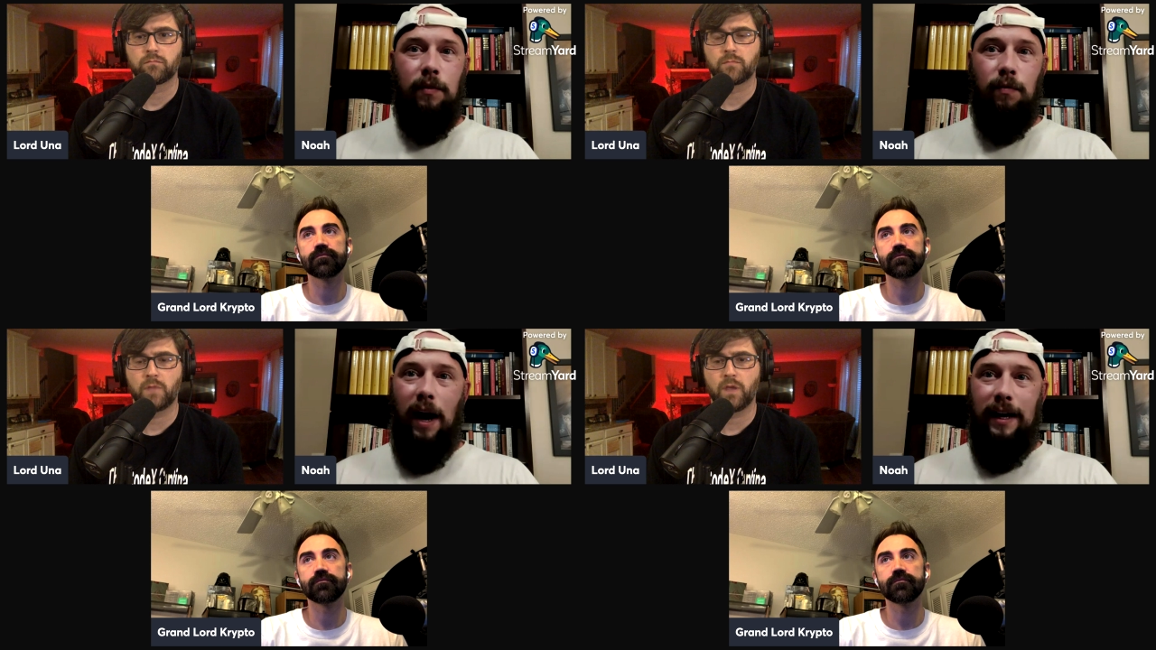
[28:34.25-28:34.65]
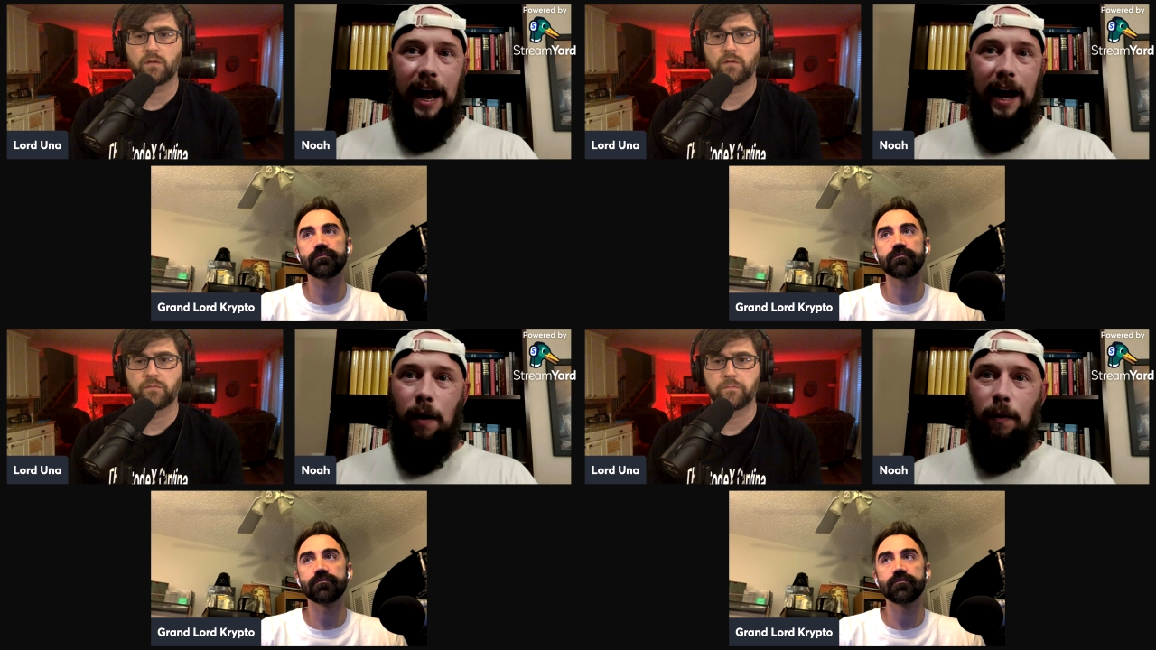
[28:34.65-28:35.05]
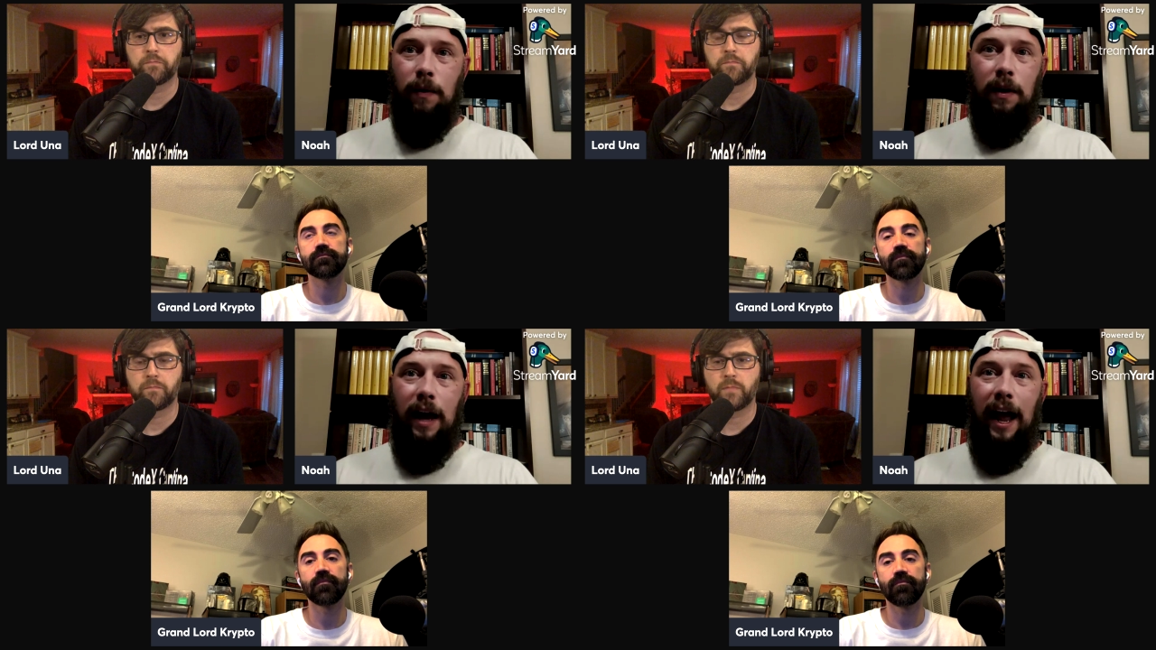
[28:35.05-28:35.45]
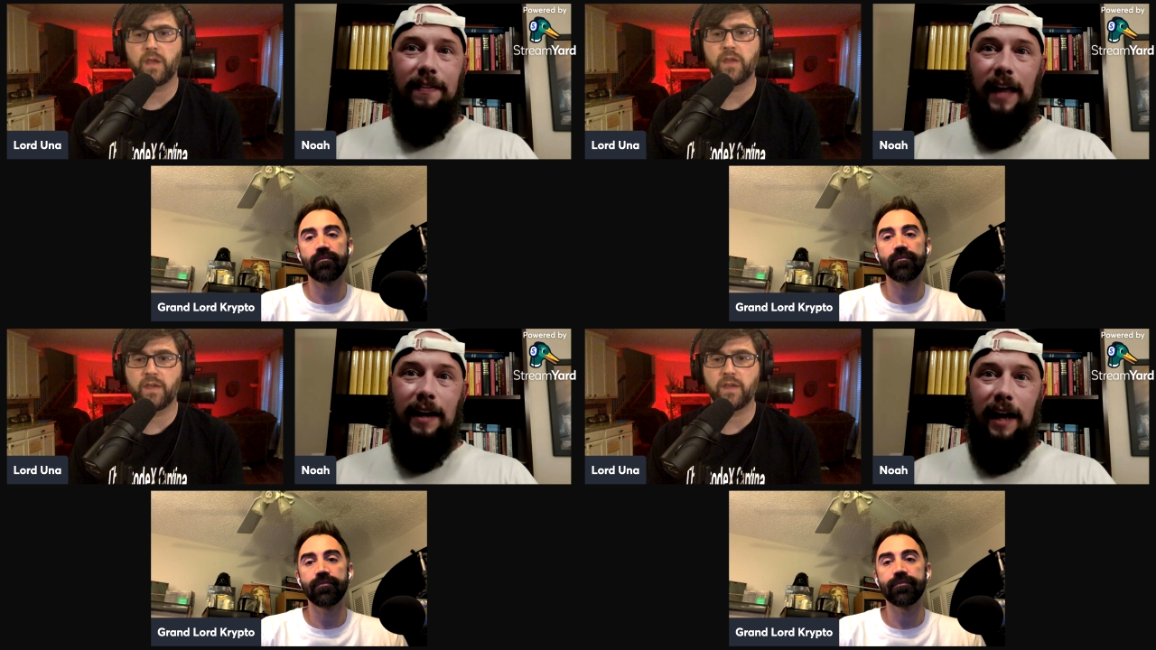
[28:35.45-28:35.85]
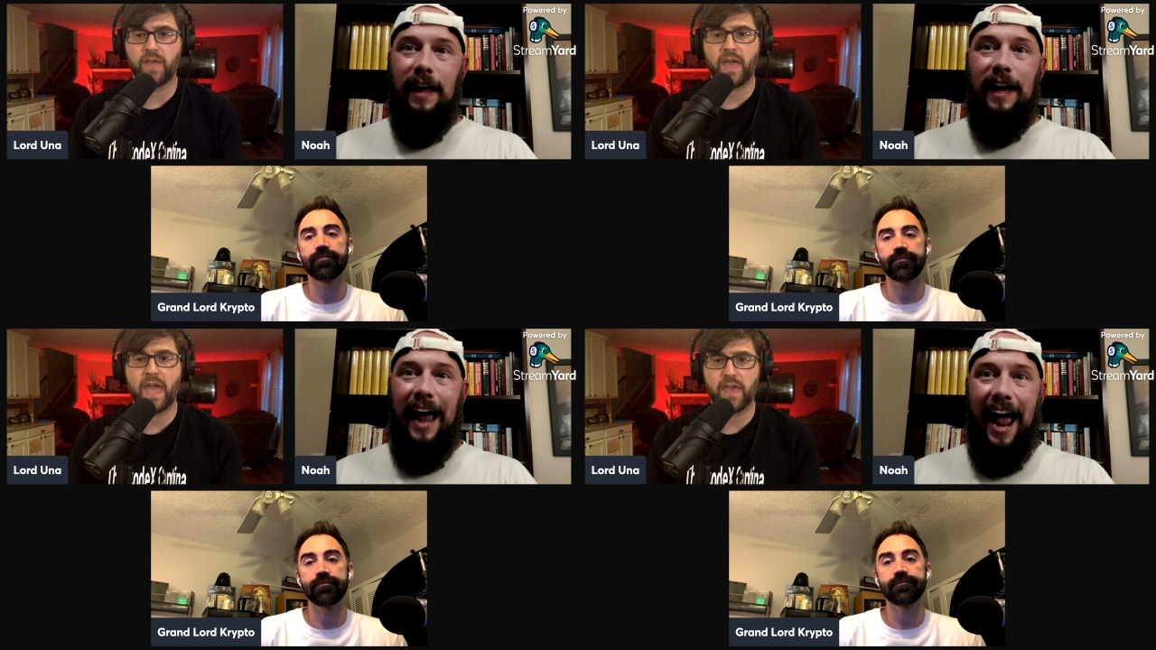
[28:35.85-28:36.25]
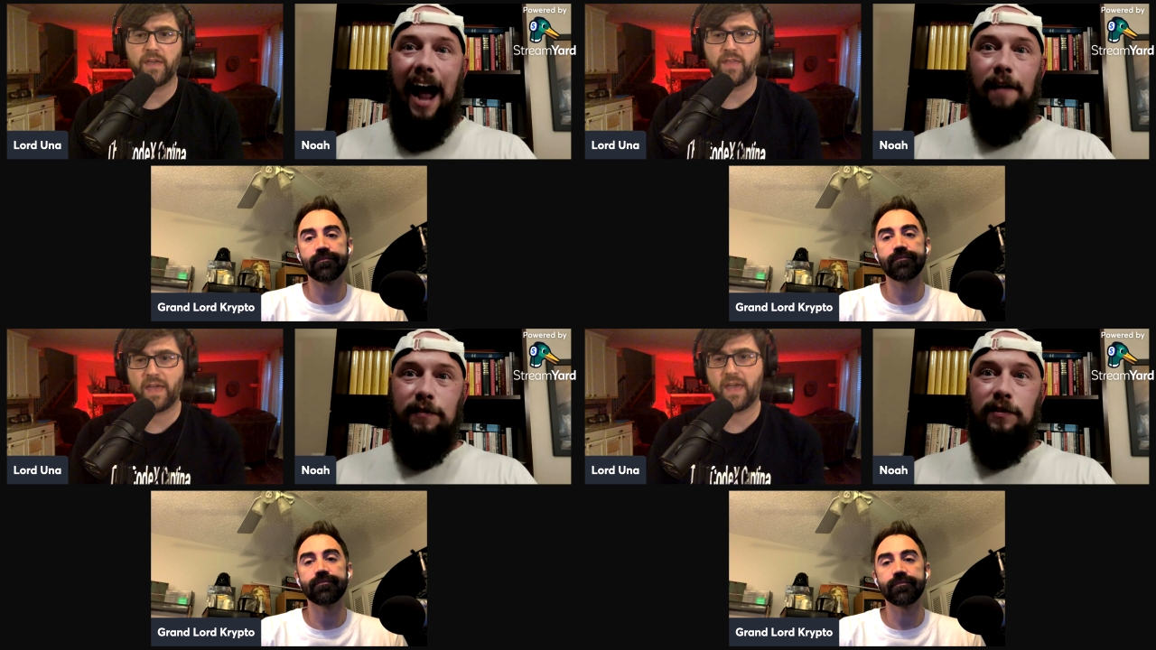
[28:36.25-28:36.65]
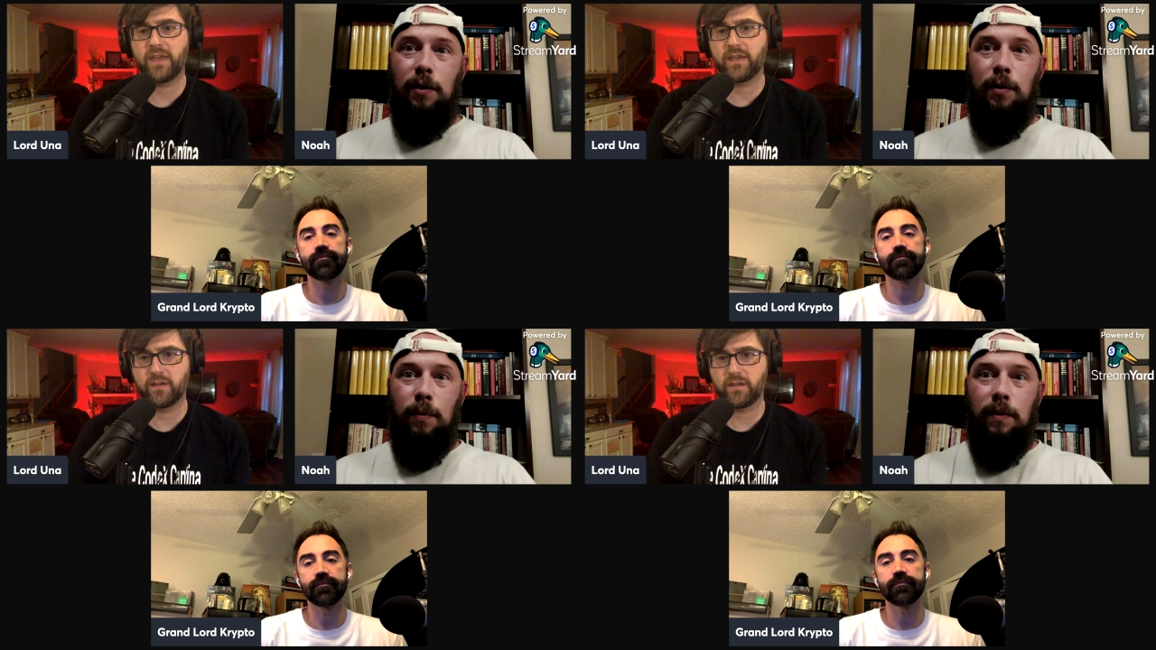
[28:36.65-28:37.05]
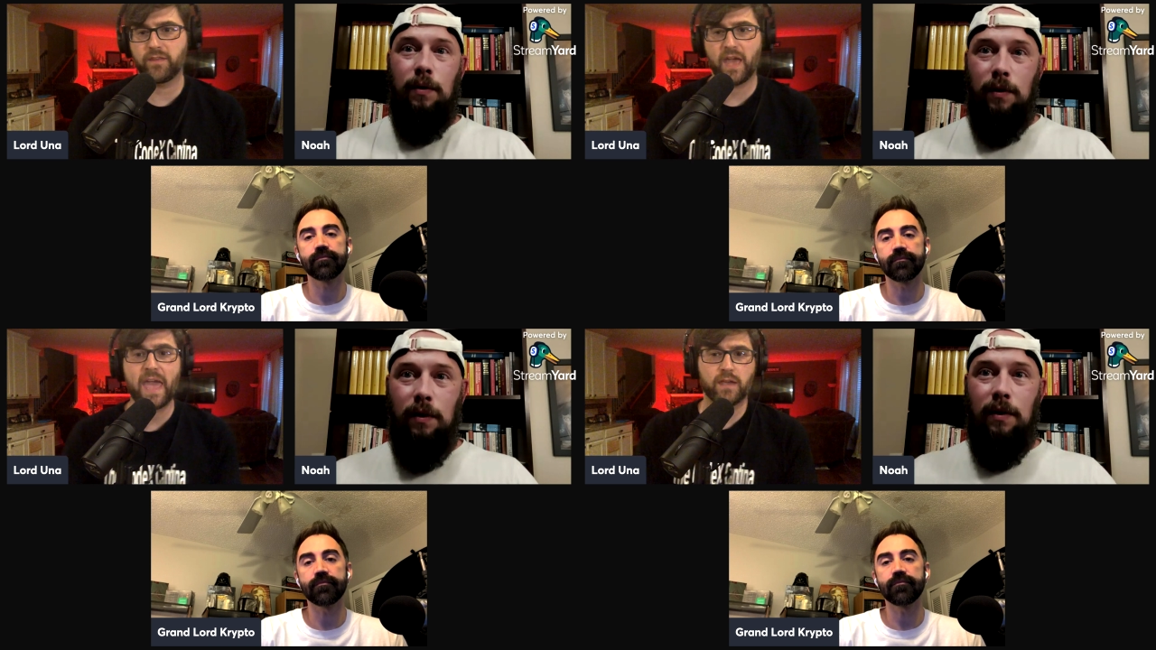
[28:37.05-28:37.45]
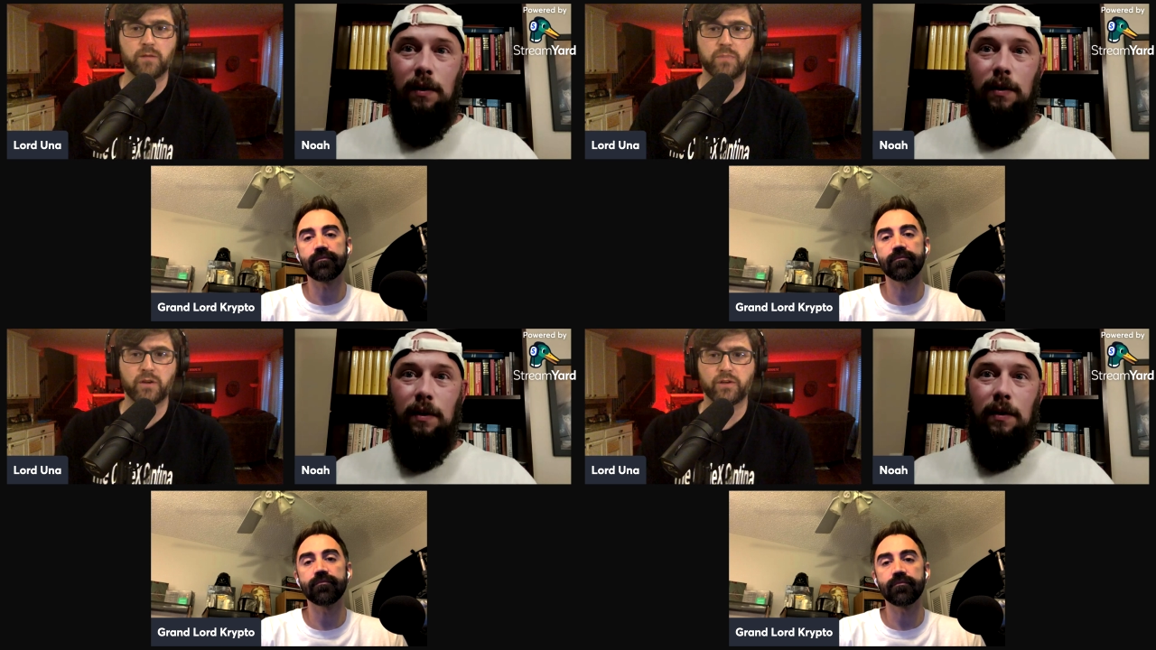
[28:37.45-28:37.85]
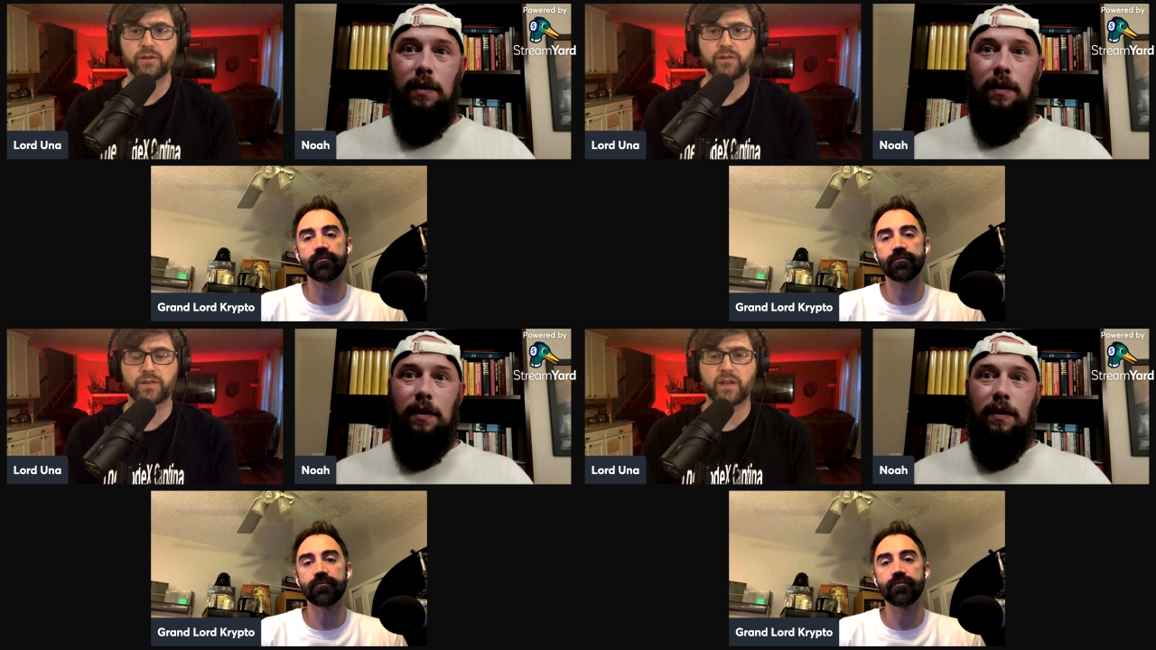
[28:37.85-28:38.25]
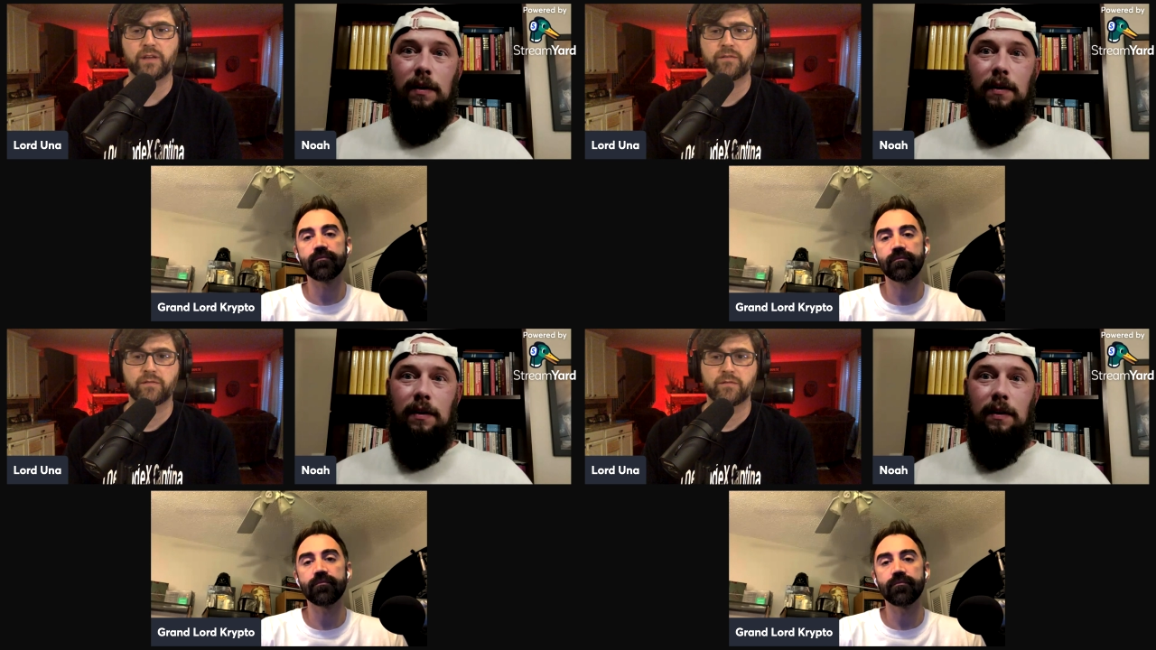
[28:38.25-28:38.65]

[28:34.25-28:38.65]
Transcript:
Speaker 1: right now. In, and they, in, and the, they in, the hay, to, in the Heian period, you're saying?